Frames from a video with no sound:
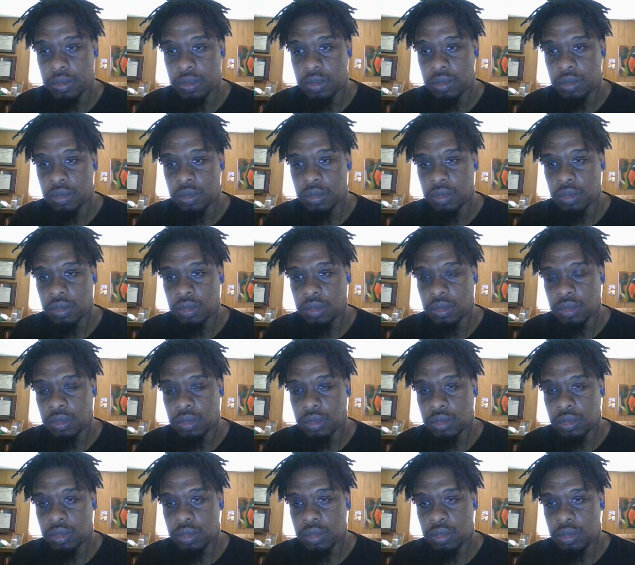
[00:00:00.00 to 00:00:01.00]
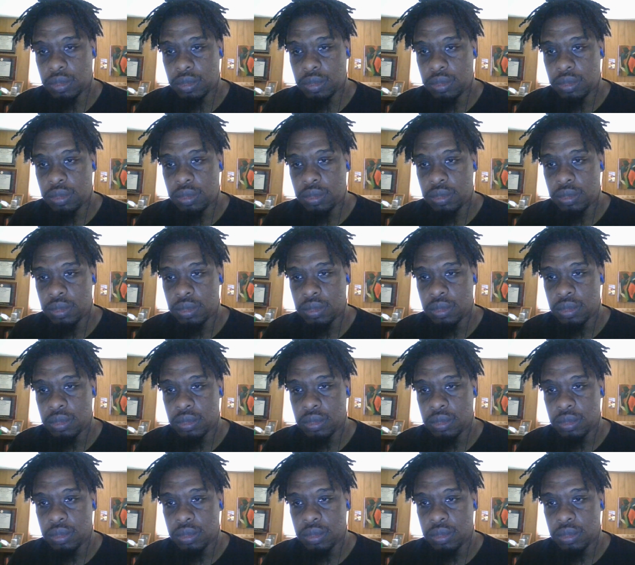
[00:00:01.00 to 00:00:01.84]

Nothing is said.